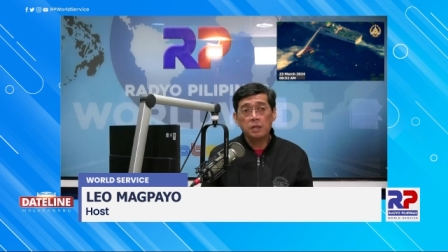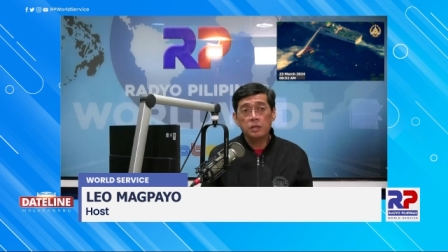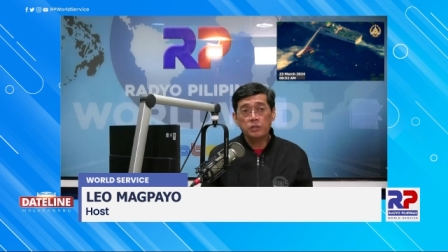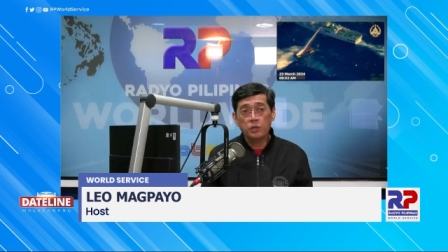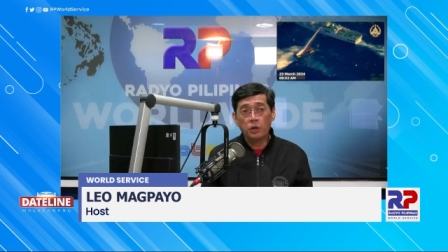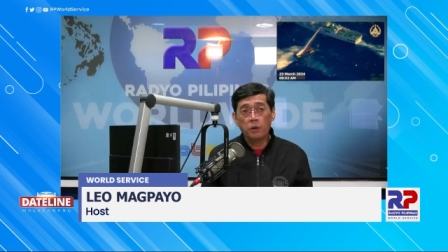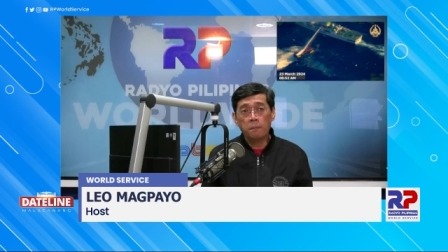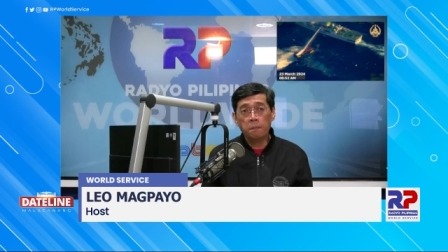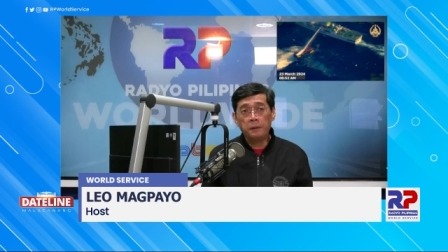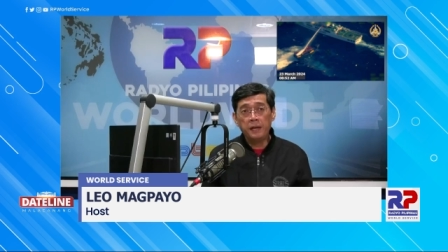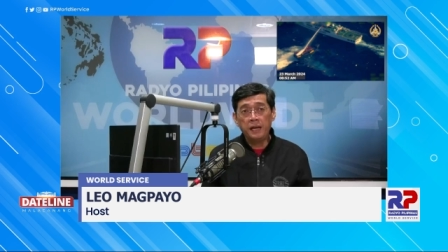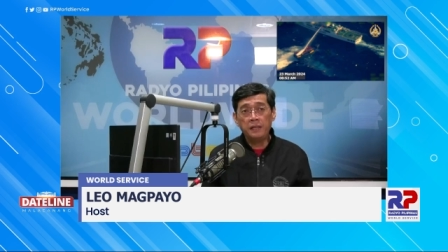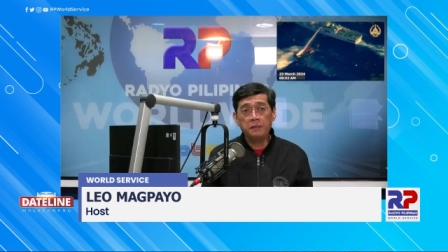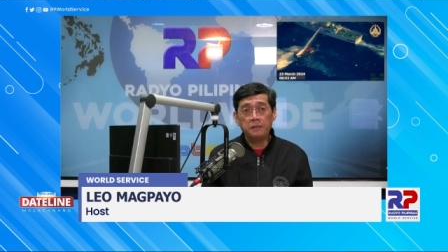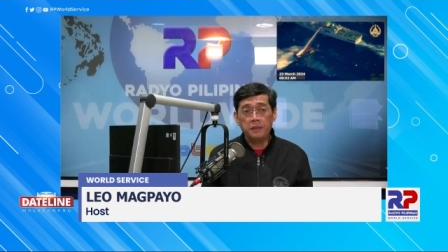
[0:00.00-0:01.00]
To
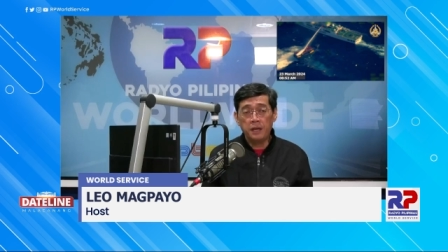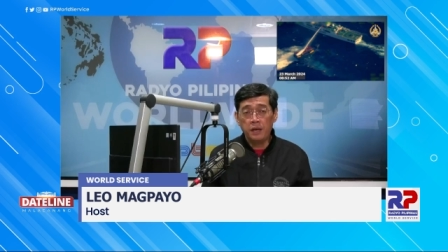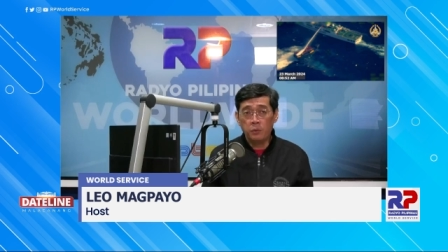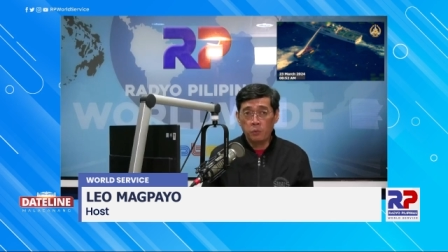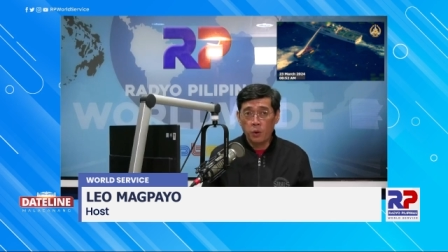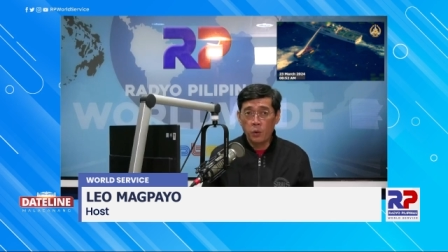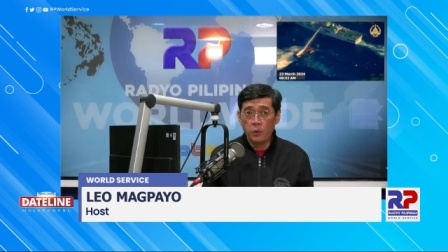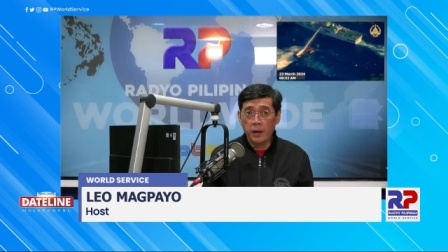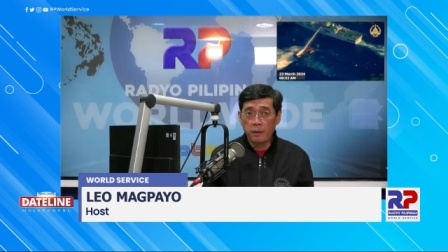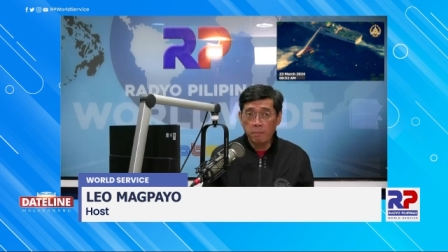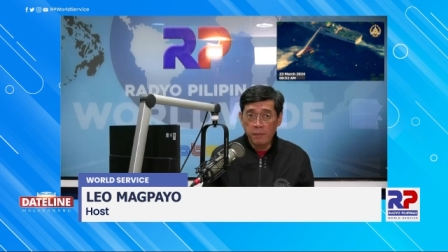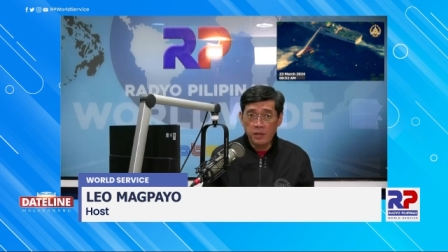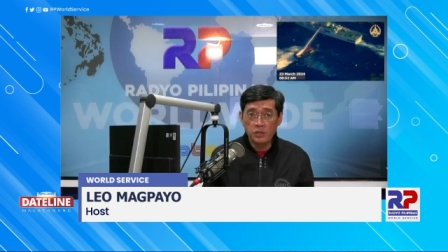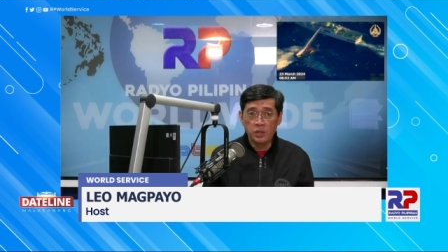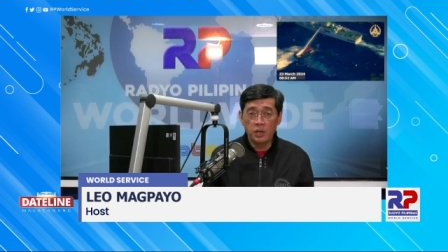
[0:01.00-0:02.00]
complete the RORE
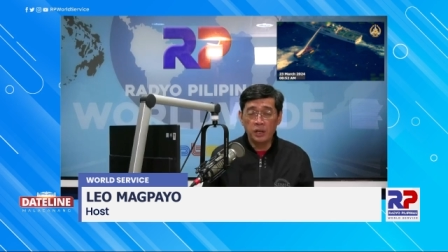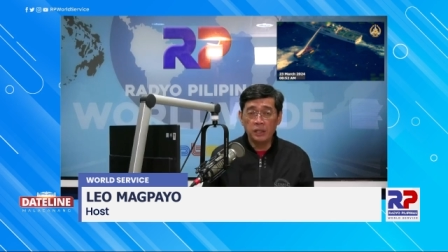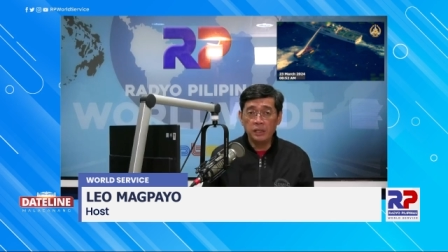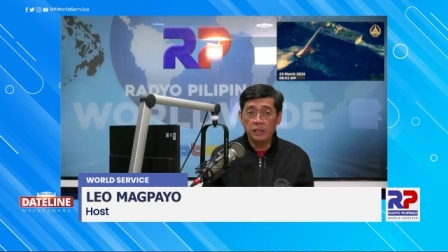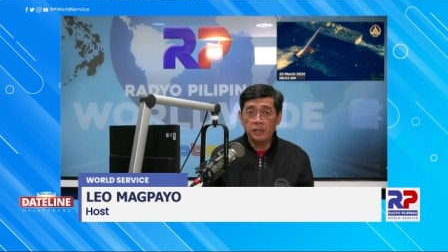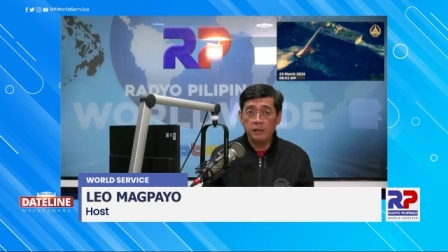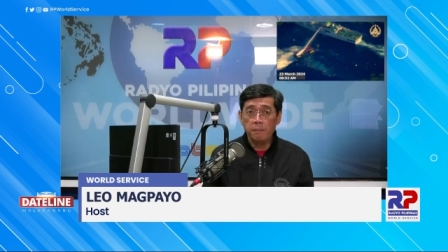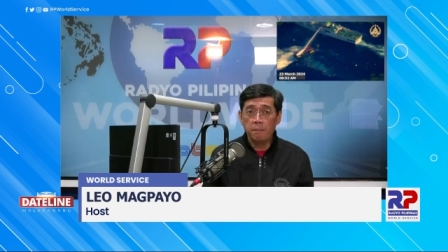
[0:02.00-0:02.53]
mission,